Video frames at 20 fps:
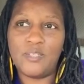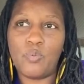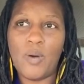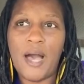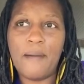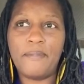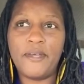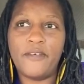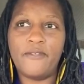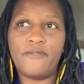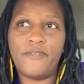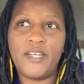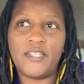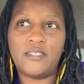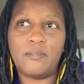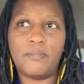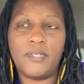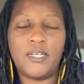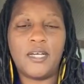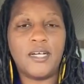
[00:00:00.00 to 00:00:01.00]
Why be a
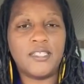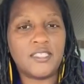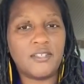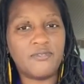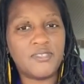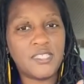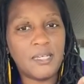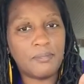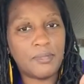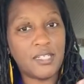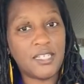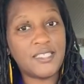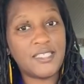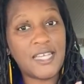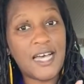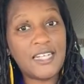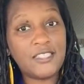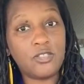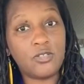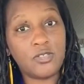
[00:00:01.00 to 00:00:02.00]
victim because of something
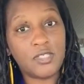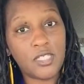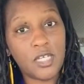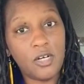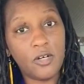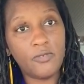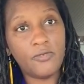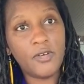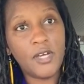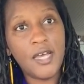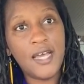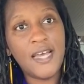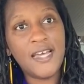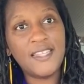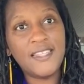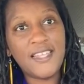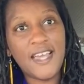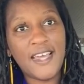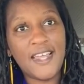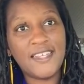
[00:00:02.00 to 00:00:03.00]
inside yourself
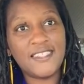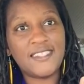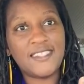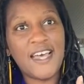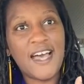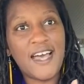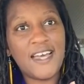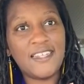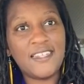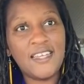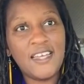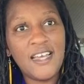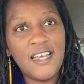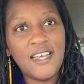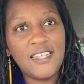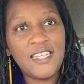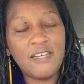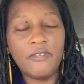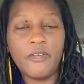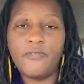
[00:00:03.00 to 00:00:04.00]
that
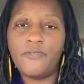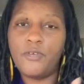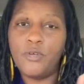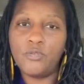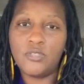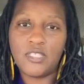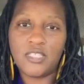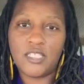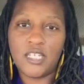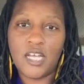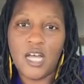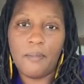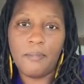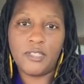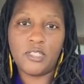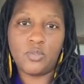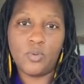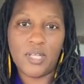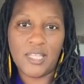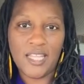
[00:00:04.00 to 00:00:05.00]
refuses to come
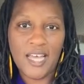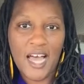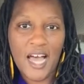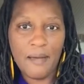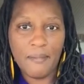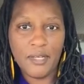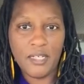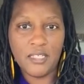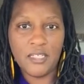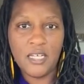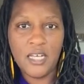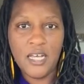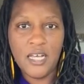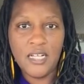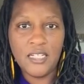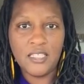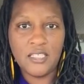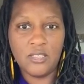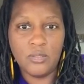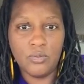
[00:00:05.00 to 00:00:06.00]
into alignment
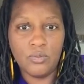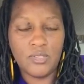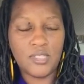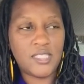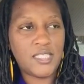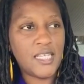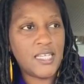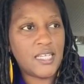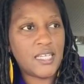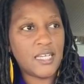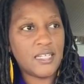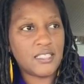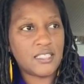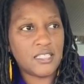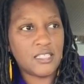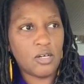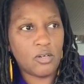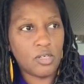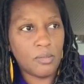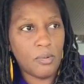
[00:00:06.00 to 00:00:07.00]
to seek and to
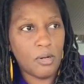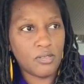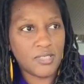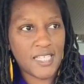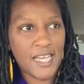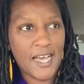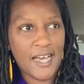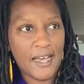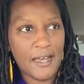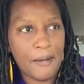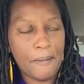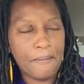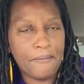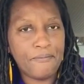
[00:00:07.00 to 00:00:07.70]
know the Most High?